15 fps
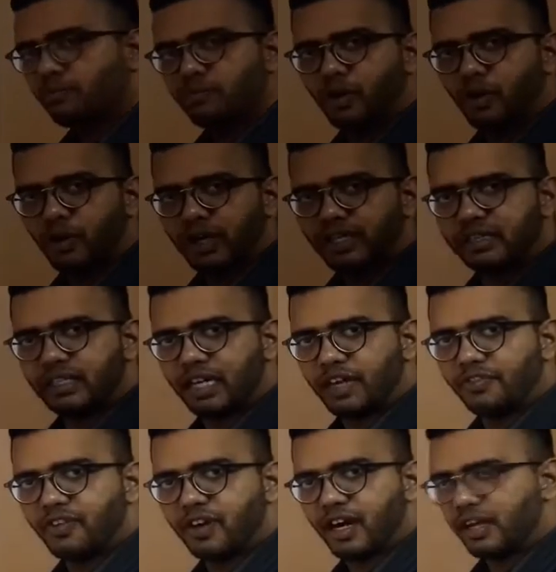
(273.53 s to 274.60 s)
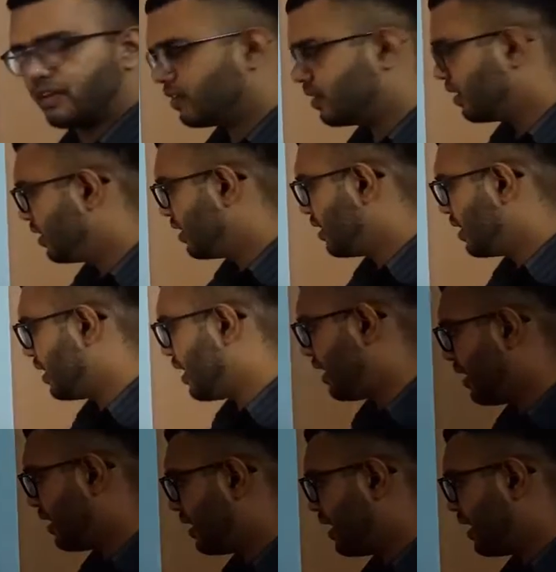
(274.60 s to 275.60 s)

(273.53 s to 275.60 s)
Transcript: 0.35, and